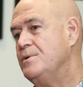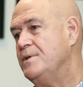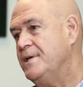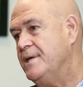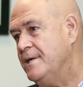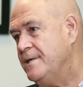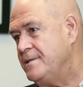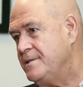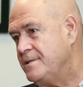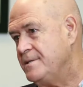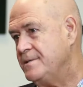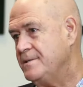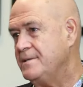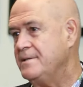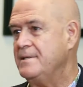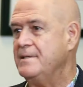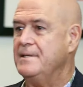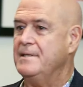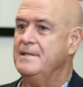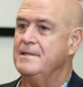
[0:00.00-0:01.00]

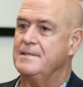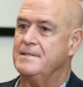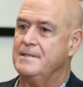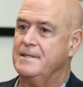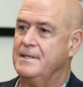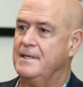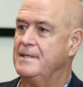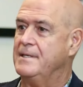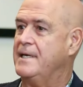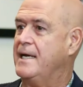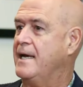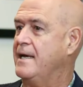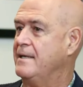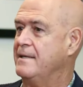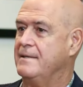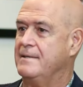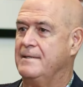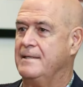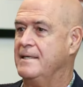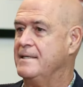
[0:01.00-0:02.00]
this instead of
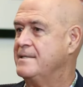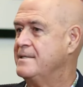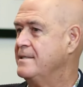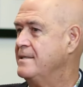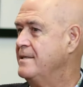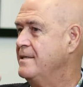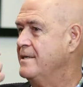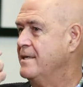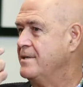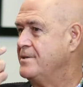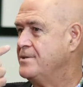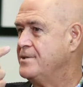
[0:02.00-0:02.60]
that. They see a